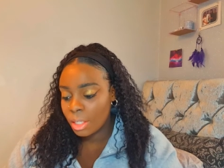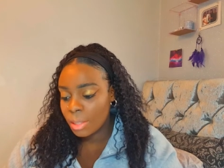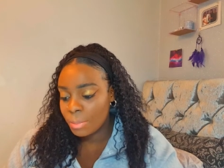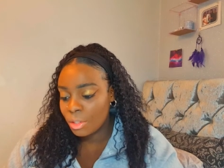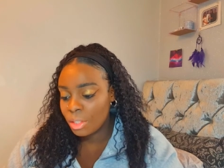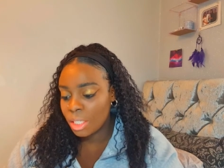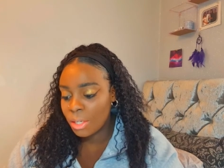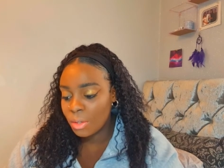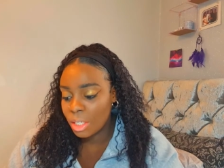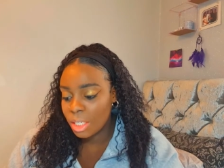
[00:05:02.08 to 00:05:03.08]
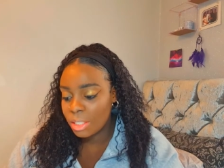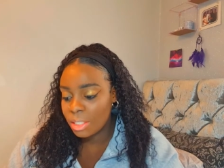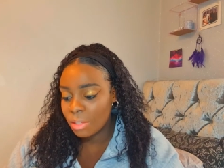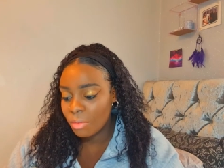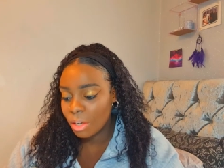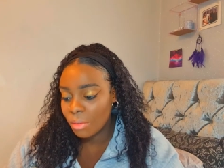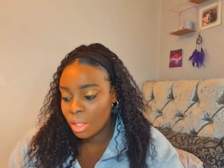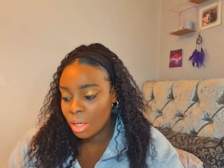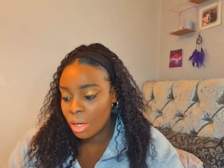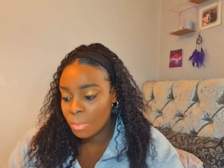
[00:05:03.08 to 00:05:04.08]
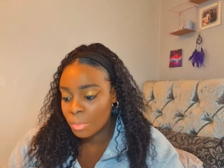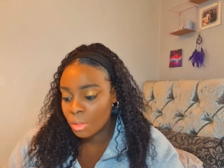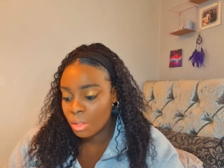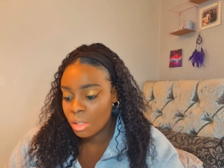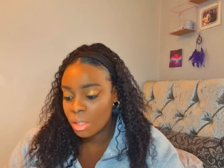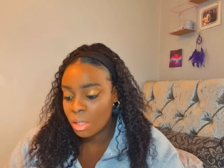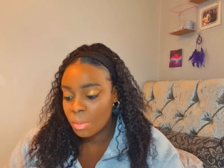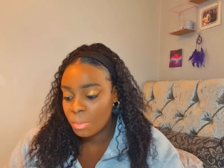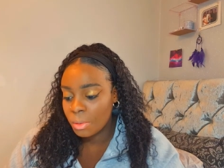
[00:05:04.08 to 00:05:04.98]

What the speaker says: let me just click on it and see if anything comes up.